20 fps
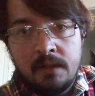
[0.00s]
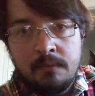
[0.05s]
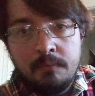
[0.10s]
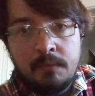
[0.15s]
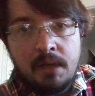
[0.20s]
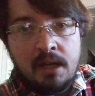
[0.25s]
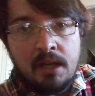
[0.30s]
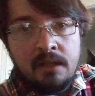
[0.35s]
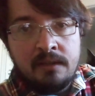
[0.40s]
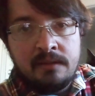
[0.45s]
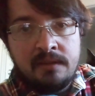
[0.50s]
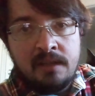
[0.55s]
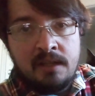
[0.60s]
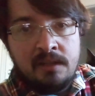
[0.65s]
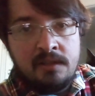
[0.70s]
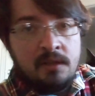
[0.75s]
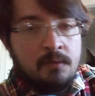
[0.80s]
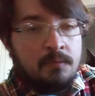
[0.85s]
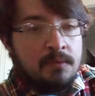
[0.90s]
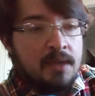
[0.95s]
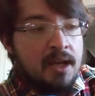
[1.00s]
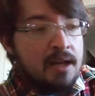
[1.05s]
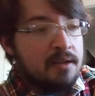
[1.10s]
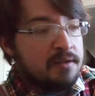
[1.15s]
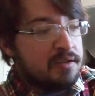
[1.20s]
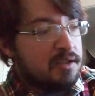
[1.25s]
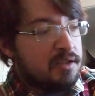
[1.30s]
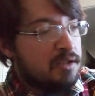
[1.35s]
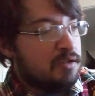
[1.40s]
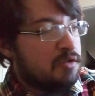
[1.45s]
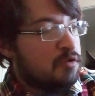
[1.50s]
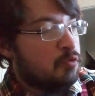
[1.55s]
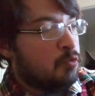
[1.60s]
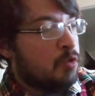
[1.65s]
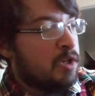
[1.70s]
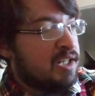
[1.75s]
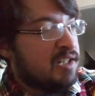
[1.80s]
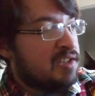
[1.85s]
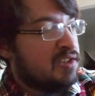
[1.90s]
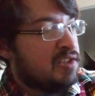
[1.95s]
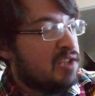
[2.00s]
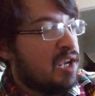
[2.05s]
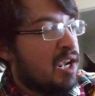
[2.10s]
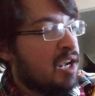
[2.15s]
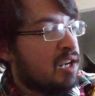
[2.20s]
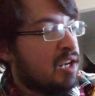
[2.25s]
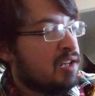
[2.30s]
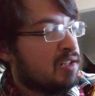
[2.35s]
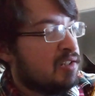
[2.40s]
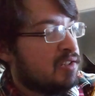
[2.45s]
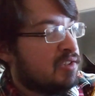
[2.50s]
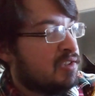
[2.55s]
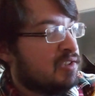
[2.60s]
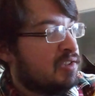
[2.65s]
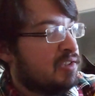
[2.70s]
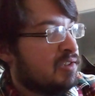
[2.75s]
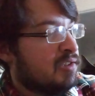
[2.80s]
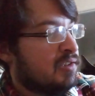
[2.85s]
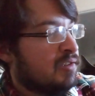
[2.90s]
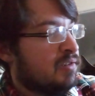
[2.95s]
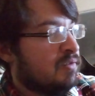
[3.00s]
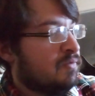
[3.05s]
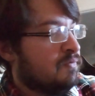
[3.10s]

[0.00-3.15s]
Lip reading: month in 2026,